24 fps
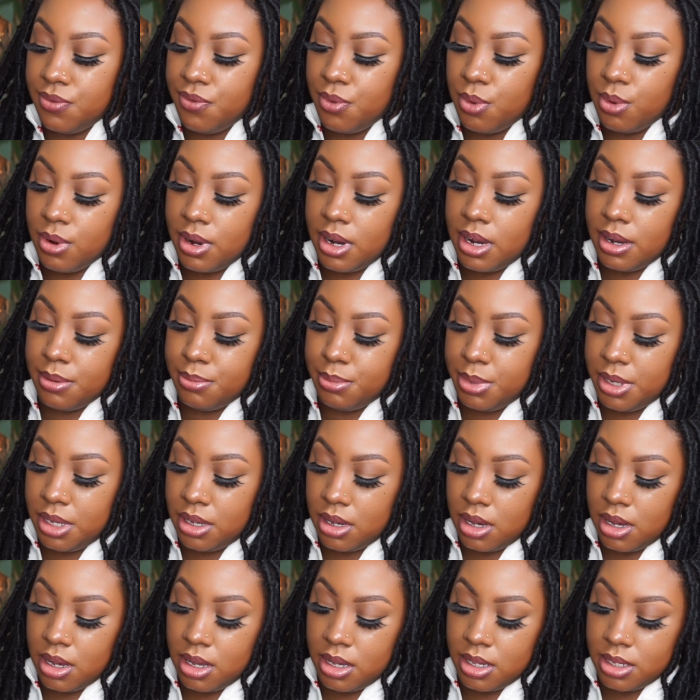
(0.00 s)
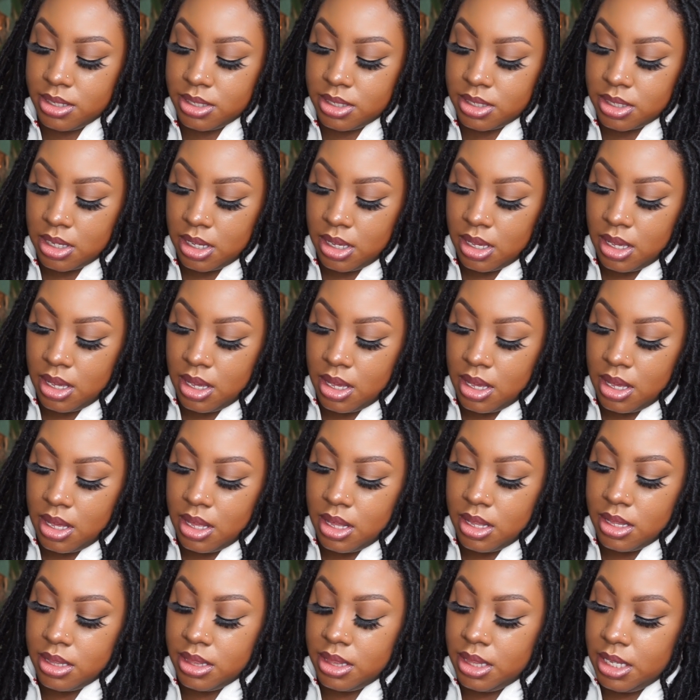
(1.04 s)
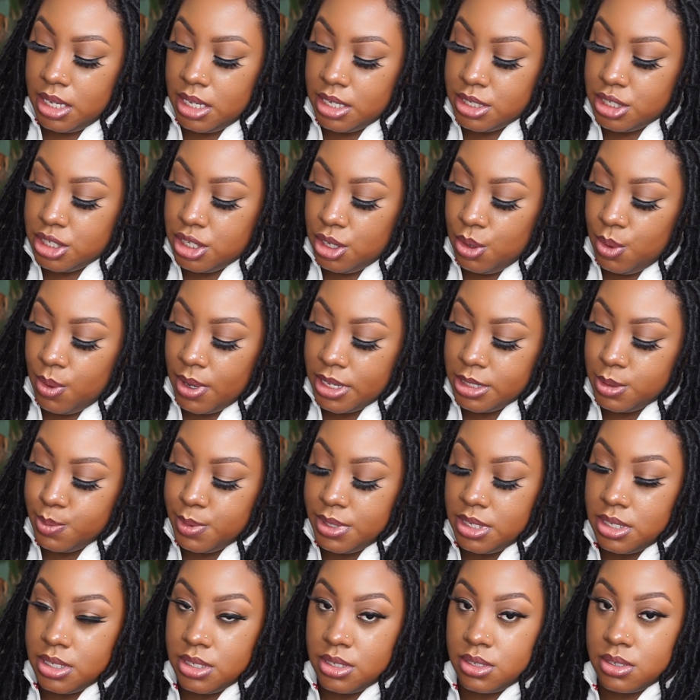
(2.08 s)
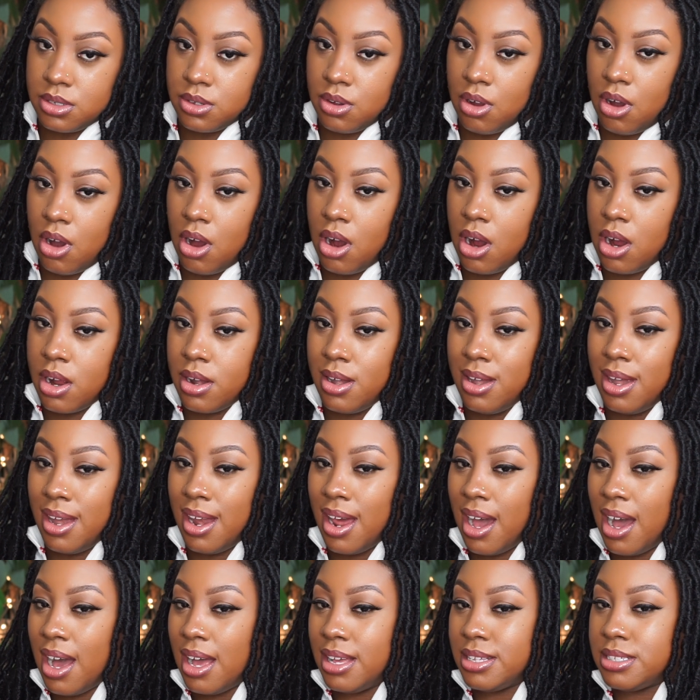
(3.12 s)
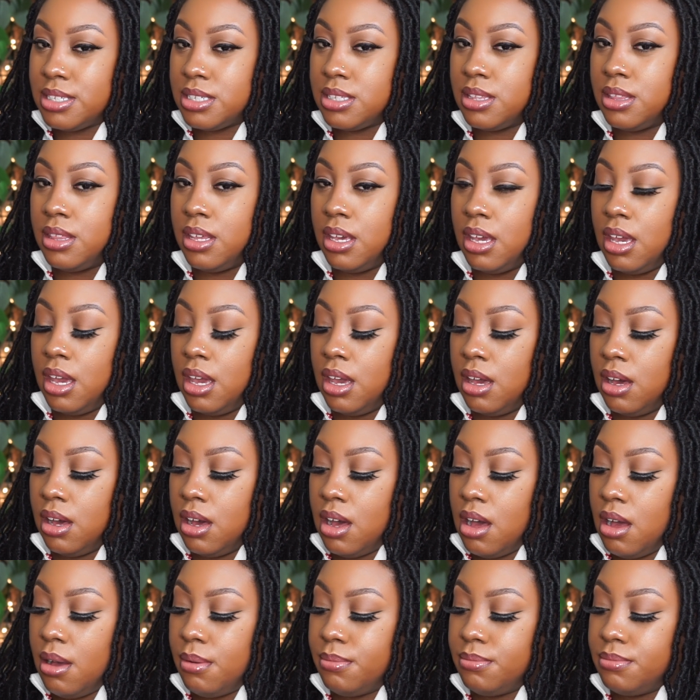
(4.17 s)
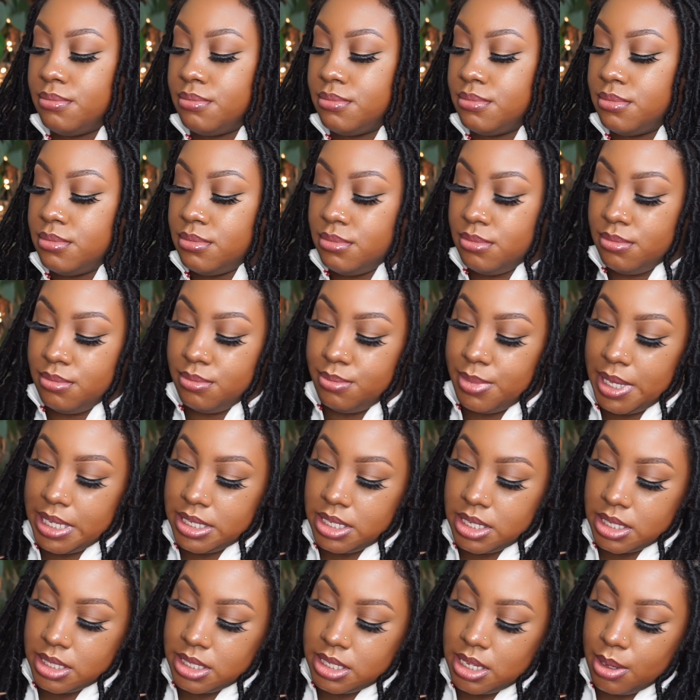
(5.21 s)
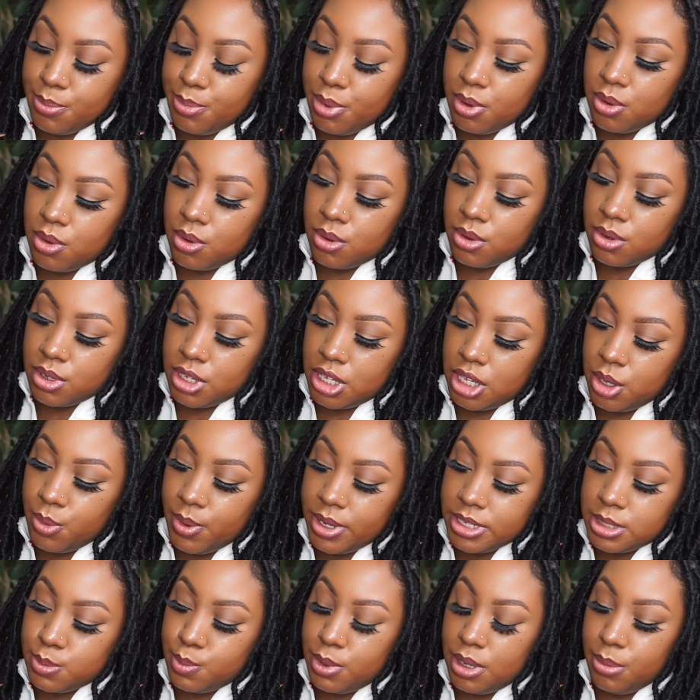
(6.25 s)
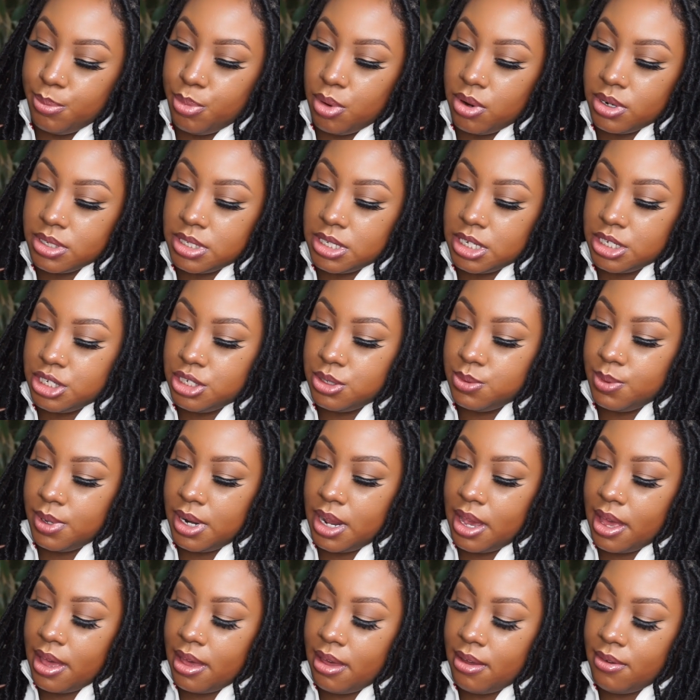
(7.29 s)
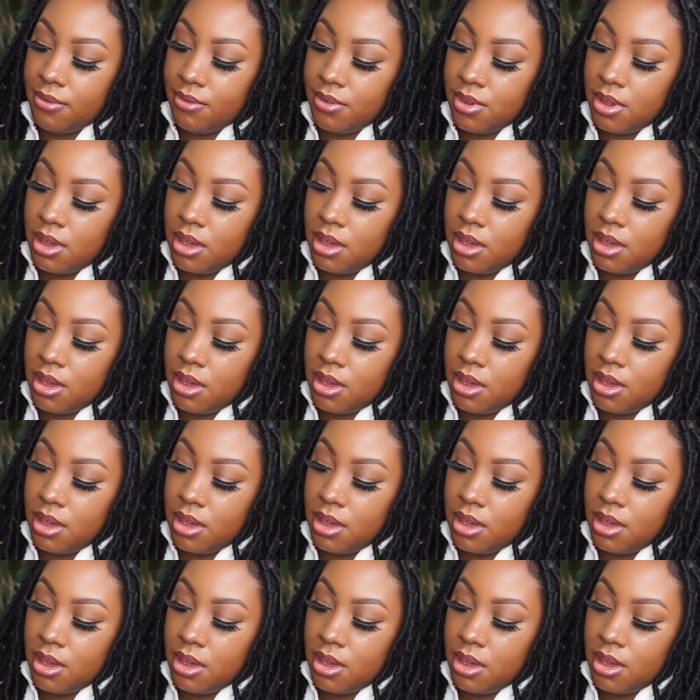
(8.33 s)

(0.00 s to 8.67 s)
for it, because these USBs are not the basic typical USB ports that you would have.